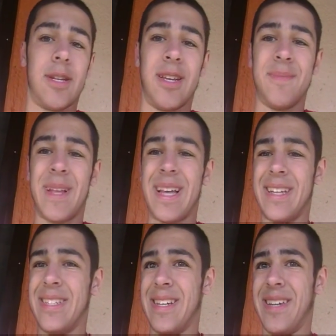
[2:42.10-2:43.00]
today's my
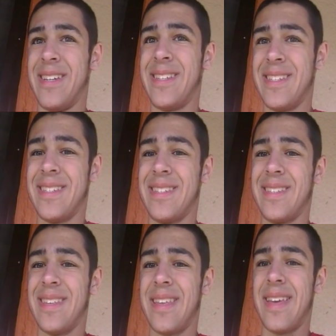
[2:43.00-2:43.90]
last day,
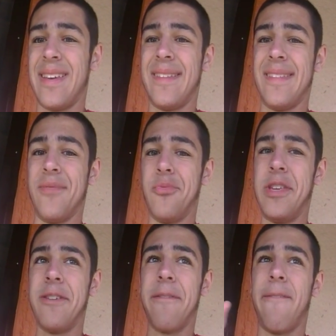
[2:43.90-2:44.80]
and the
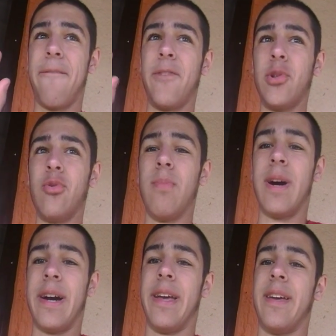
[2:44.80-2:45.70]
week flew
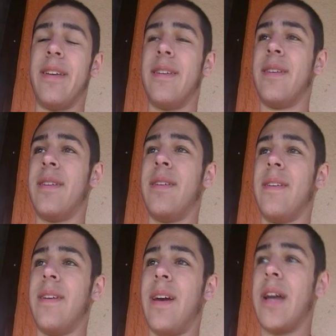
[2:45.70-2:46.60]
by.
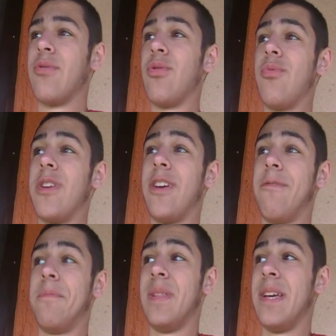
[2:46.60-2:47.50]
I don't know what
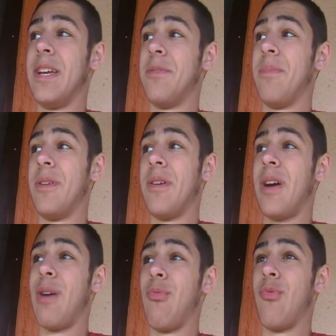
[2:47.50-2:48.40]
I have planned, but
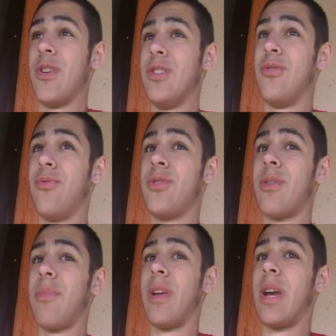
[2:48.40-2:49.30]
I want to do
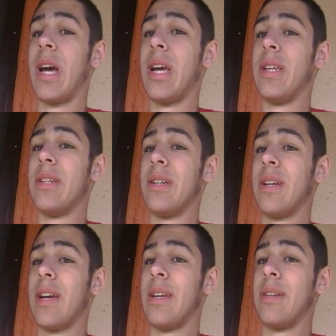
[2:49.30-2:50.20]
something
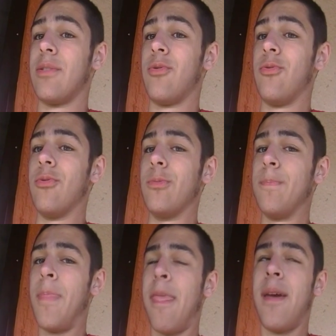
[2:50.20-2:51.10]
kinda cool.